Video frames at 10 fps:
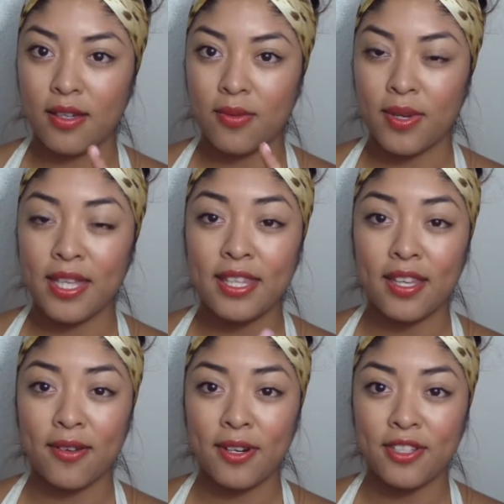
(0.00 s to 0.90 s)
one that
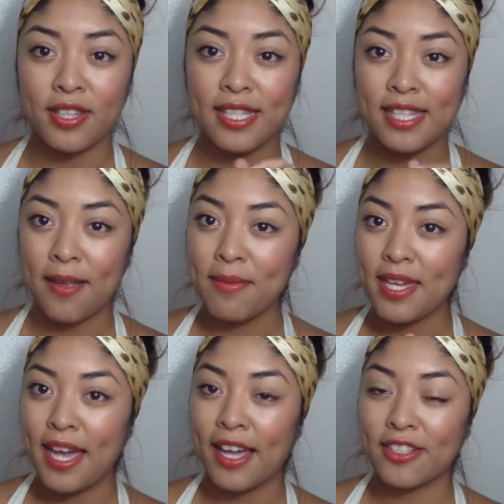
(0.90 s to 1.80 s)
they originally sent
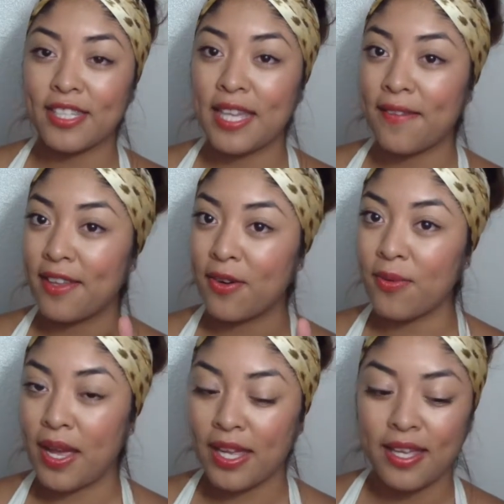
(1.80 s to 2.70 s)
me, I actually gave that
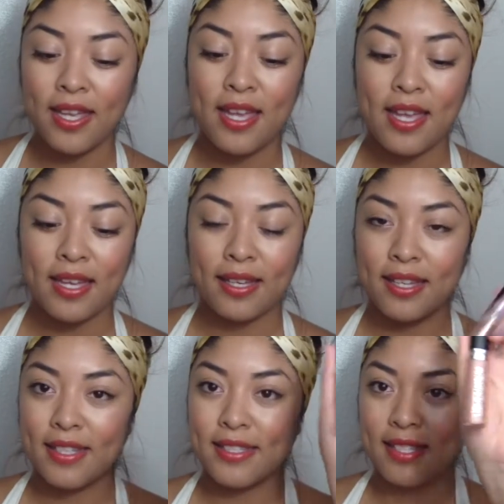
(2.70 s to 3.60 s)
away
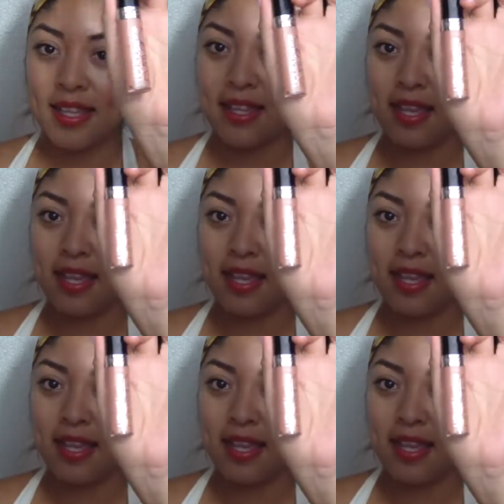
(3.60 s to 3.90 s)
because